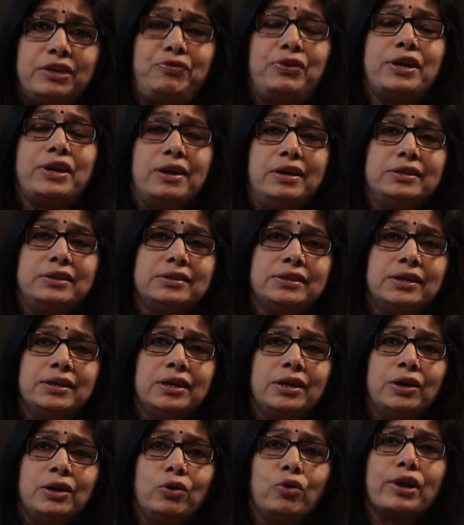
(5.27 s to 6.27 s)
difficult
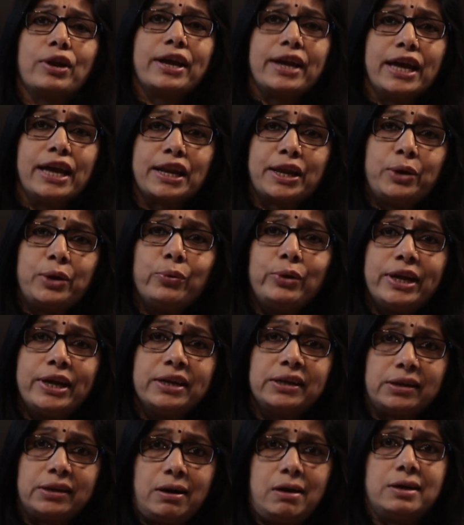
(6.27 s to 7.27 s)
or a
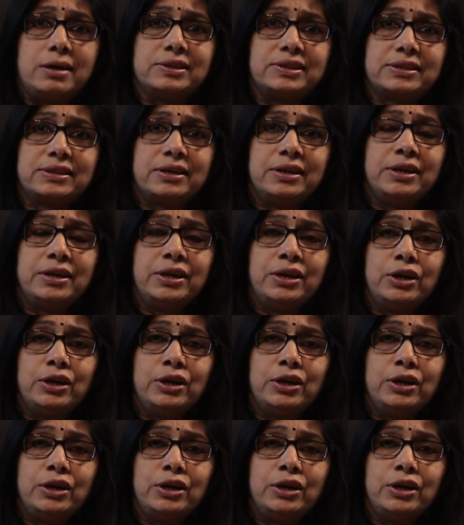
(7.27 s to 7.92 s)
Herculean task